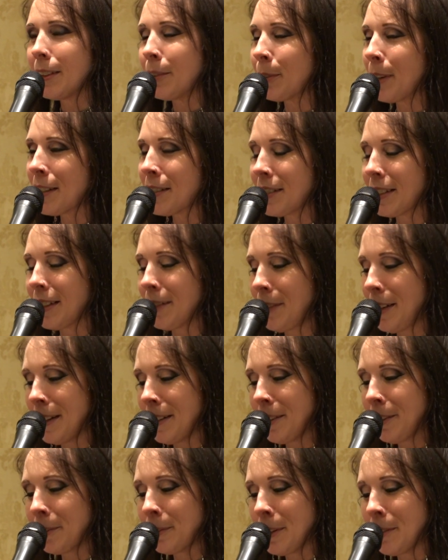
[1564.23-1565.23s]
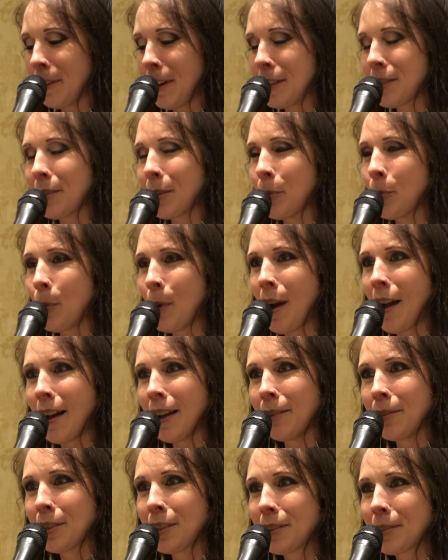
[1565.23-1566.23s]
In wrestling, I've had 3 wrestling
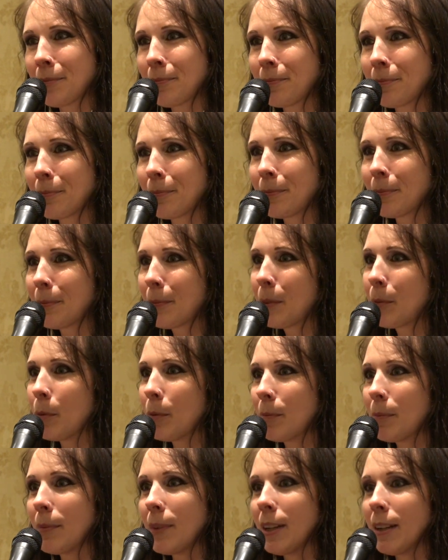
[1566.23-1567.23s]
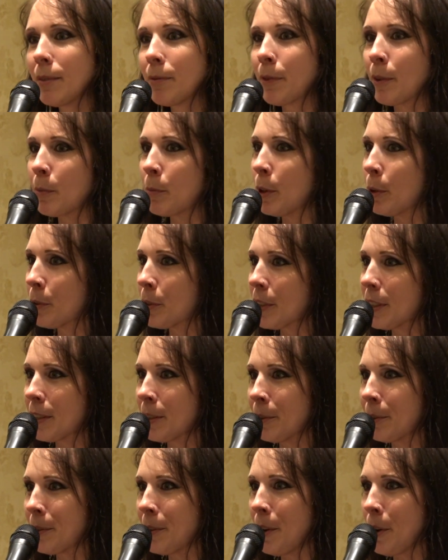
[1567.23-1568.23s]
wives. For those that
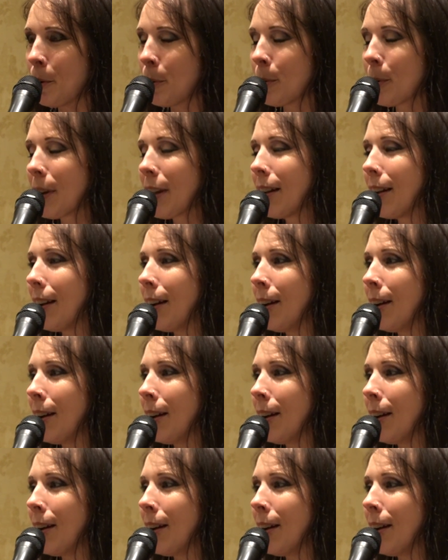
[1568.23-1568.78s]
don't know,